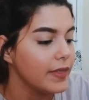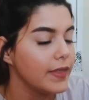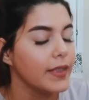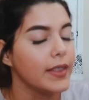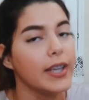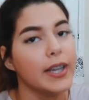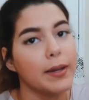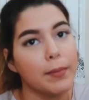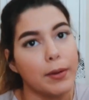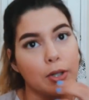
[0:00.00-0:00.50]

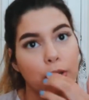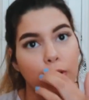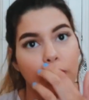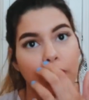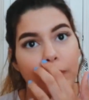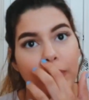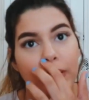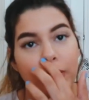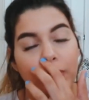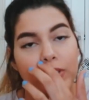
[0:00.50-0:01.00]
the thing about
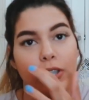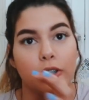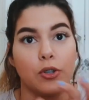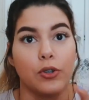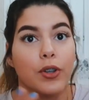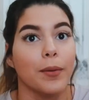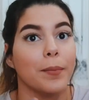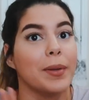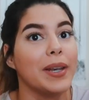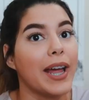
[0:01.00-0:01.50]
lululemon it was a
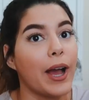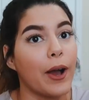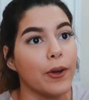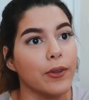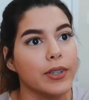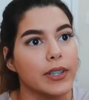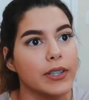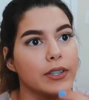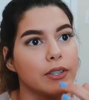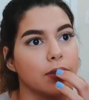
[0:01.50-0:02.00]
lululemon
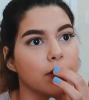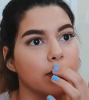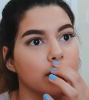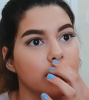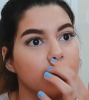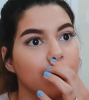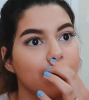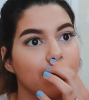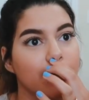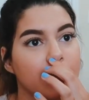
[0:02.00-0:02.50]
outlet so
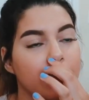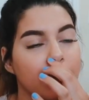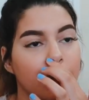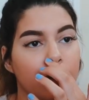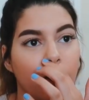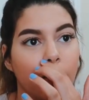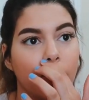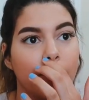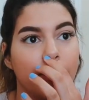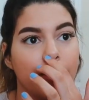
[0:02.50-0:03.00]
stuff was
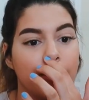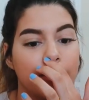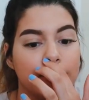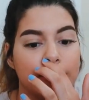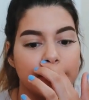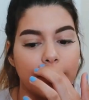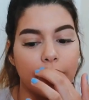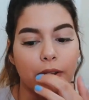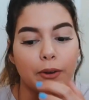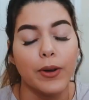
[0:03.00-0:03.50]
like already
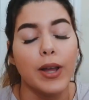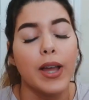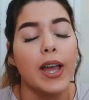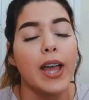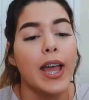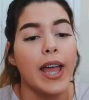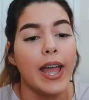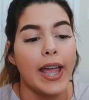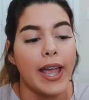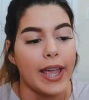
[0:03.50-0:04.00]
on sale
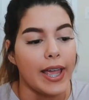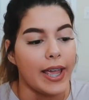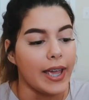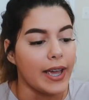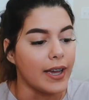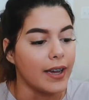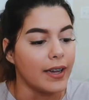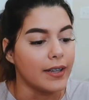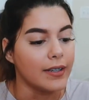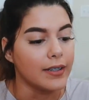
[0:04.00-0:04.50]

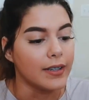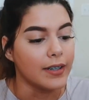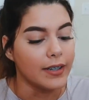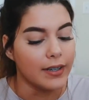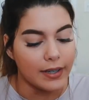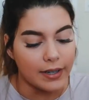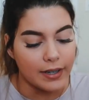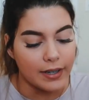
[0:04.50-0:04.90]
and